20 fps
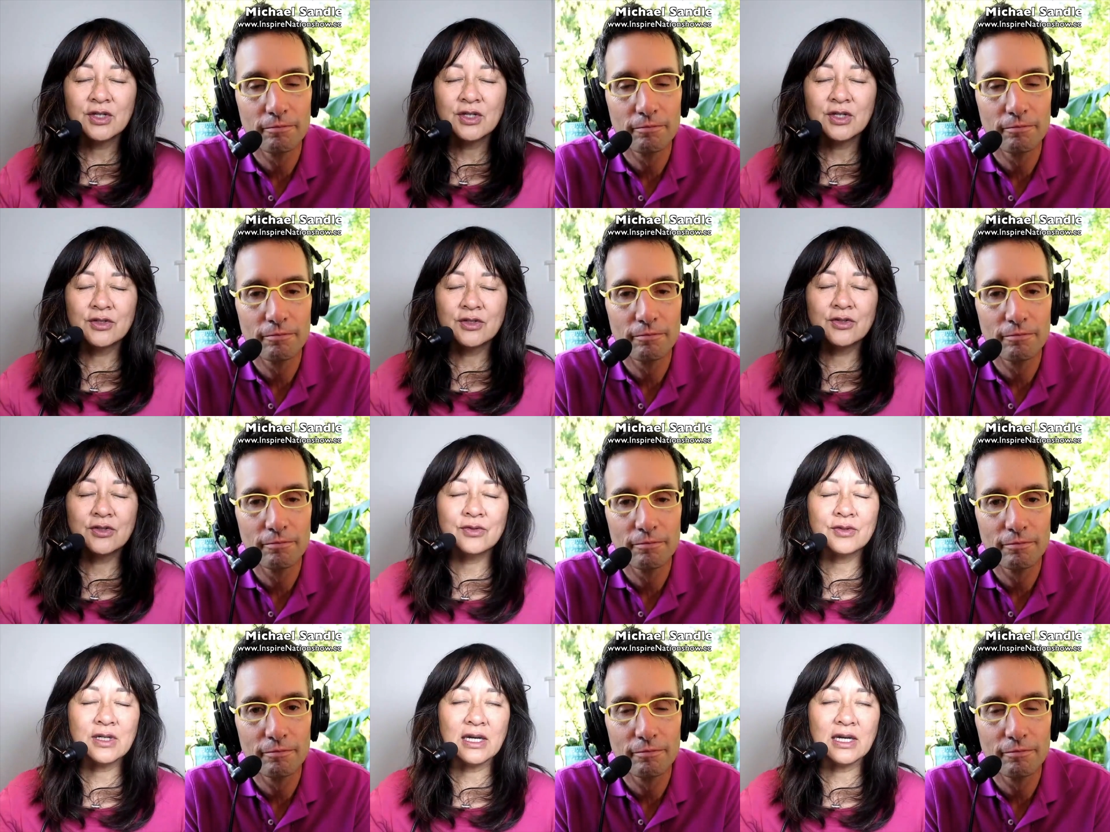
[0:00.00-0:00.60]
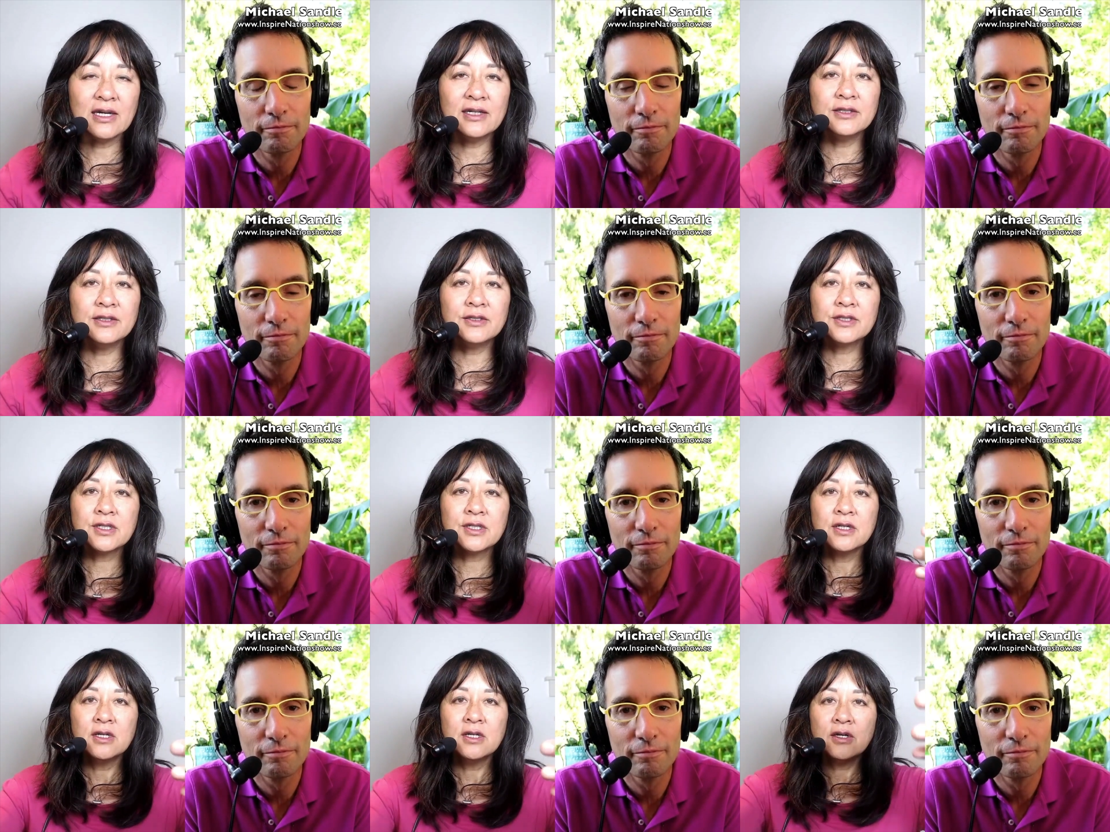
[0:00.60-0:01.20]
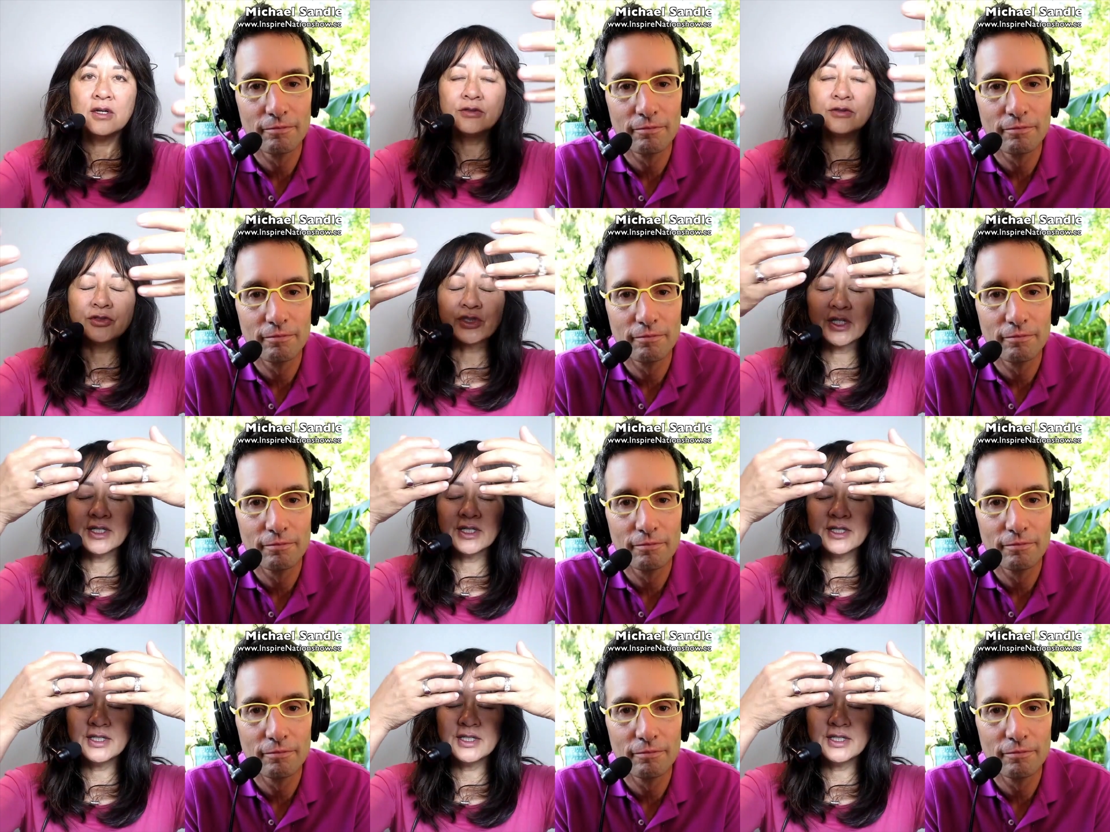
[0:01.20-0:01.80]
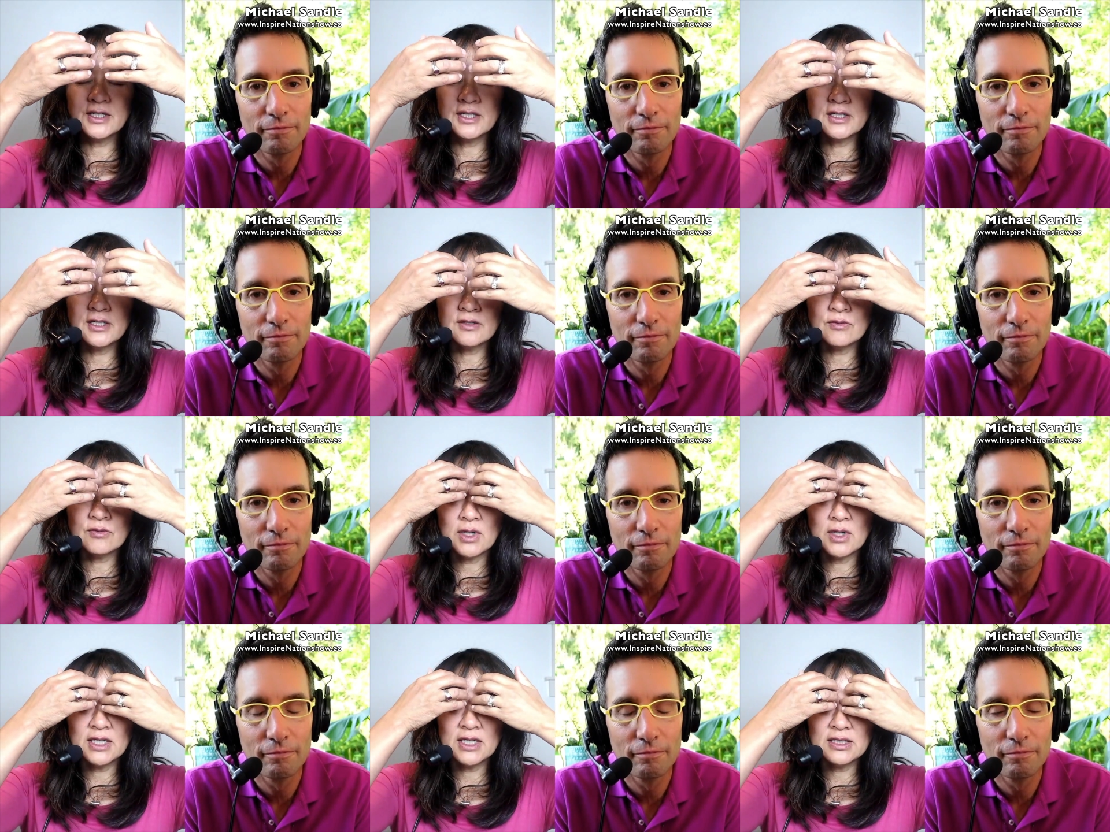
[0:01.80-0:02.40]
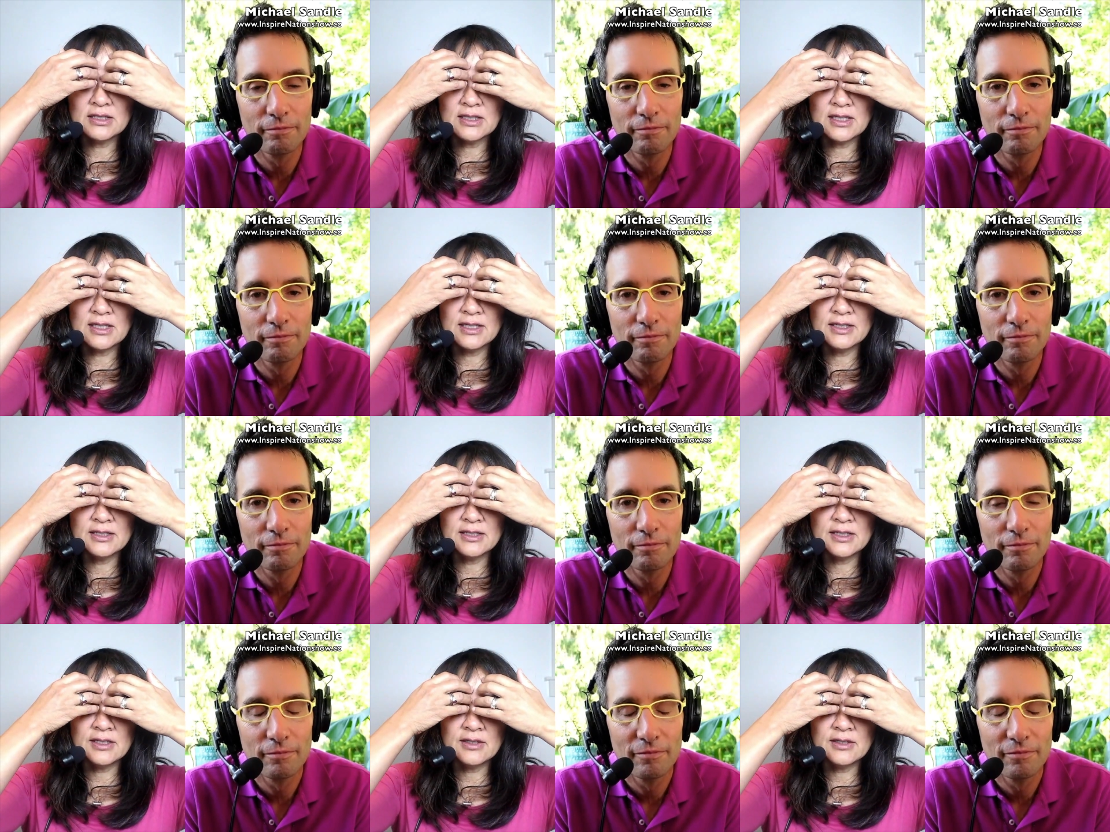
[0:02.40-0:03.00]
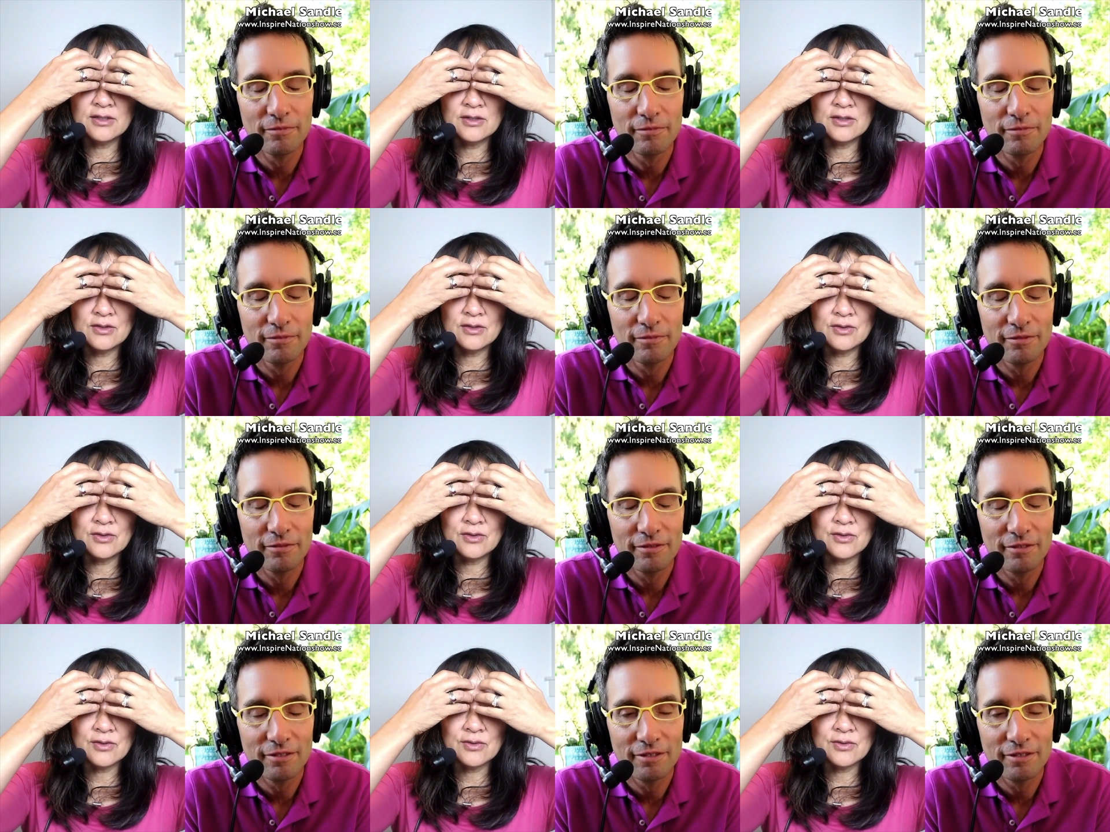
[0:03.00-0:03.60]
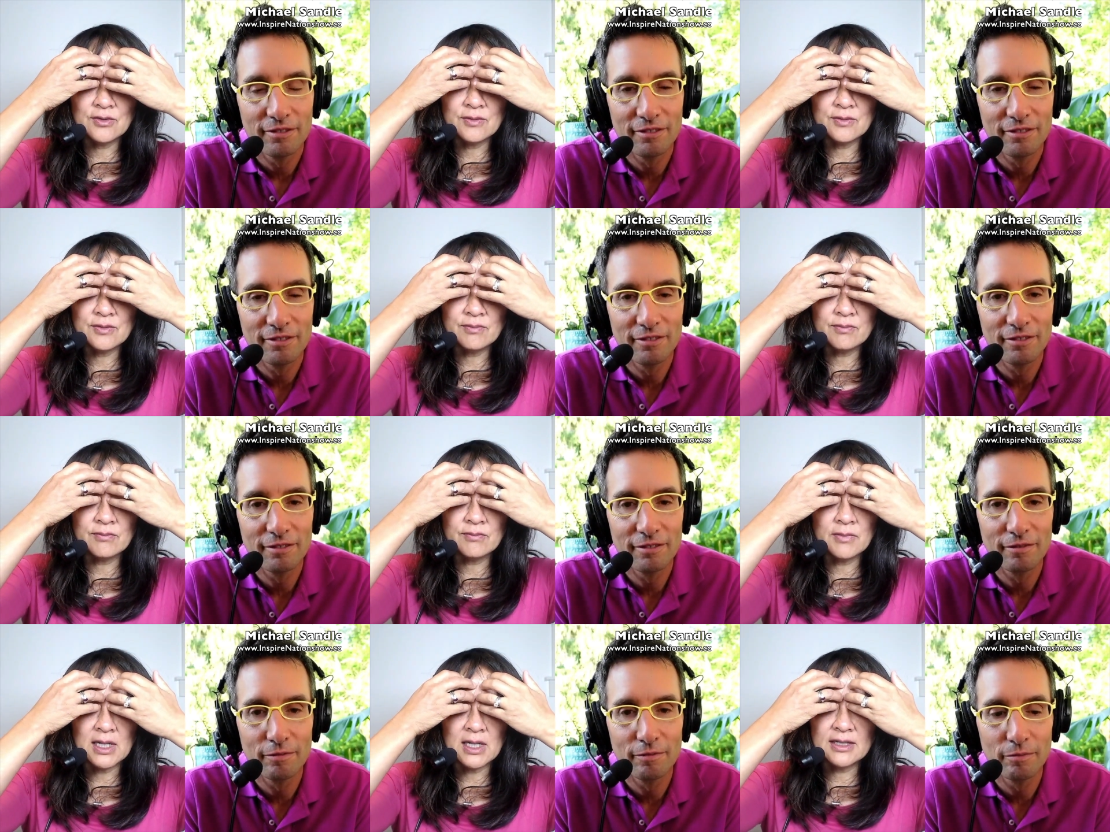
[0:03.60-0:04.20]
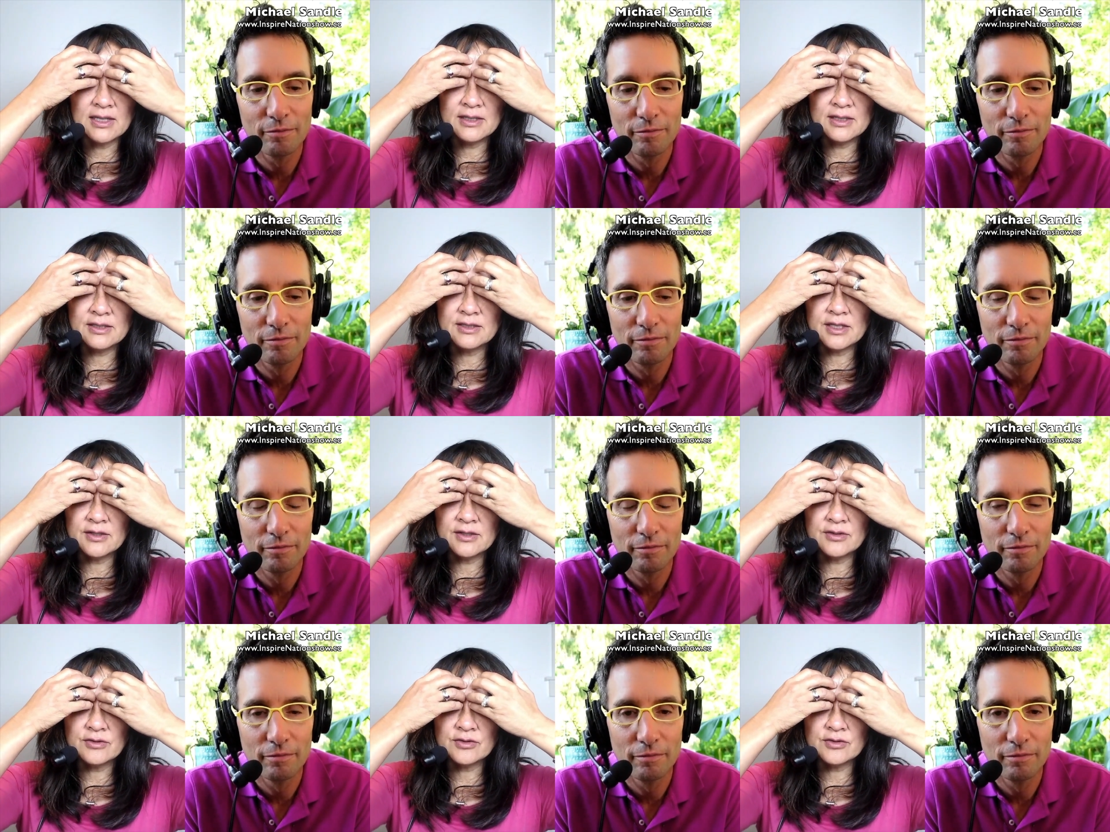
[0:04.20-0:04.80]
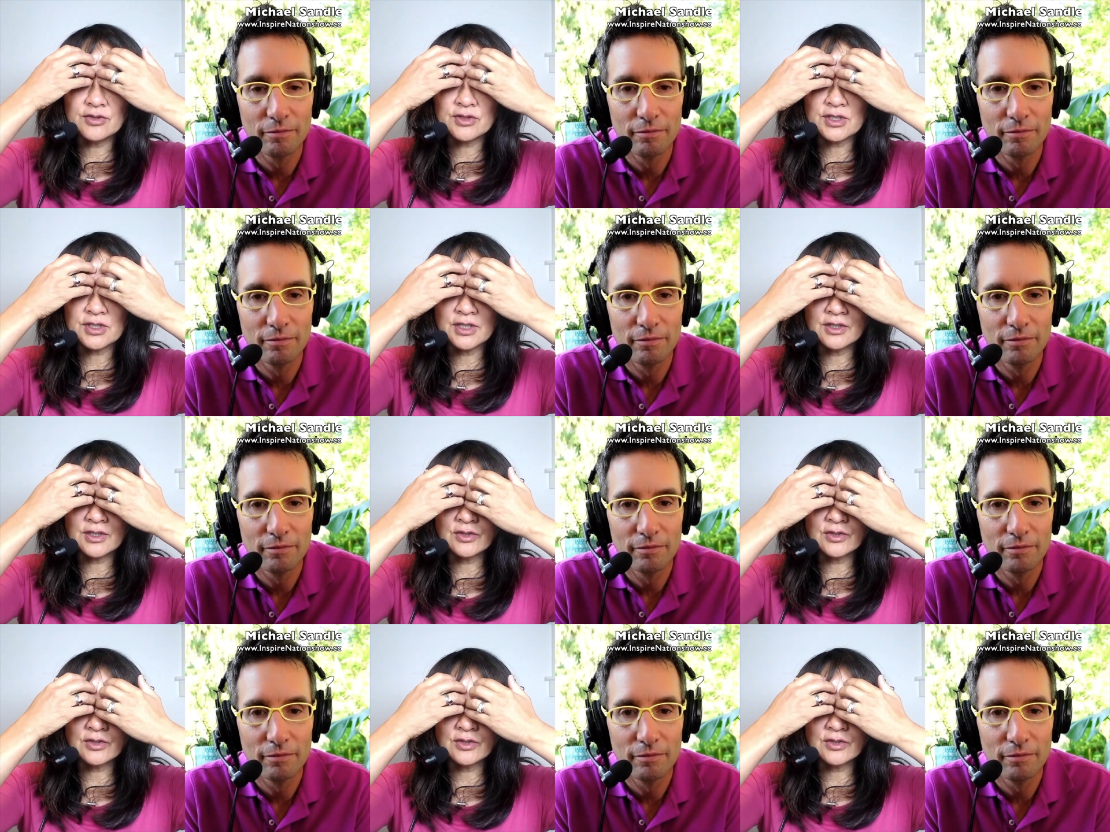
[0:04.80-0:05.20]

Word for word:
Speaker 1: your guides are shining white light in your mind, and you're just like